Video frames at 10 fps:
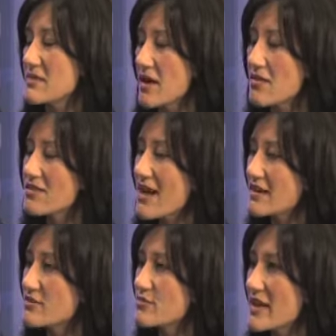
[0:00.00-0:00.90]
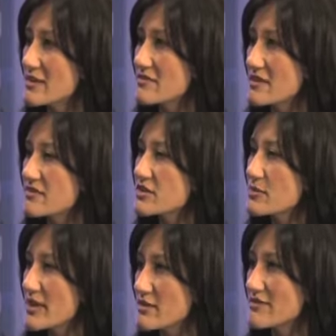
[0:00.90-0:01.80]
a lot of benefit, very
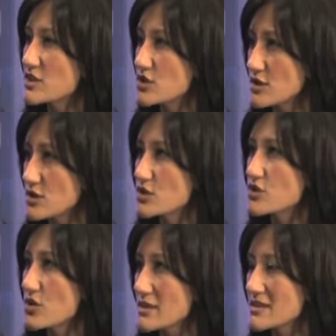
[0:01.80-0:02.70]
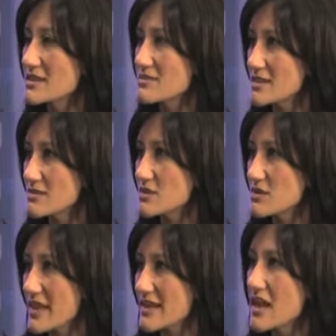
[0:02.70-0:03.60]
beneficial in controlling symptoms so
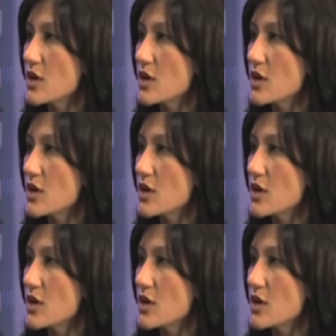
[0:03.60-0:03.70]
that